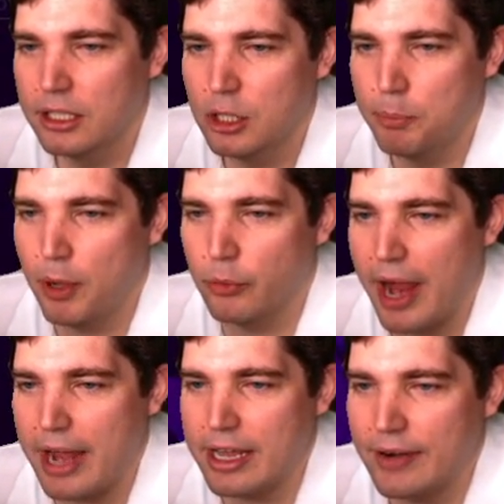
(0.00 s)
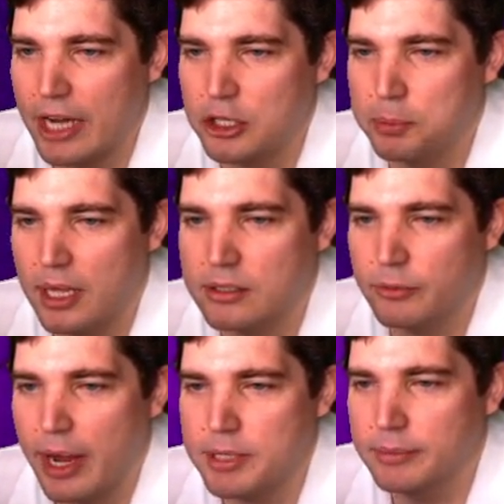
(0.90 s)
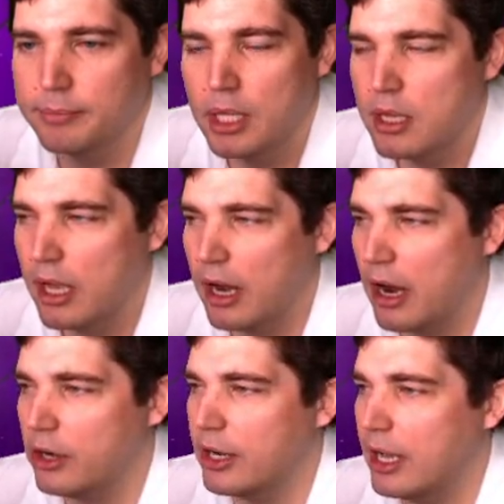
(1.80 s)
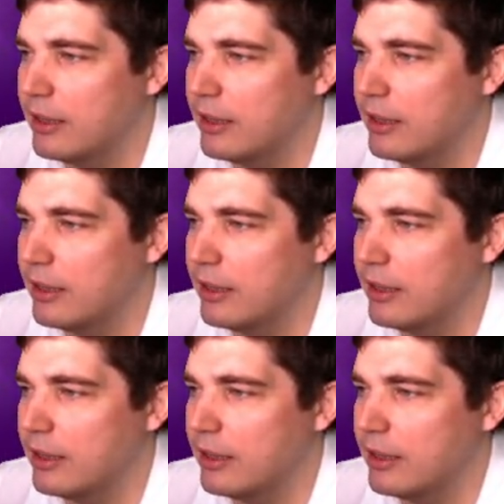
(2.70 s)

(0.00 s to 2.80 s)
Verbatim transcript: You pulled Randy out of ninety-two plus. Ramsey. Our, our uh,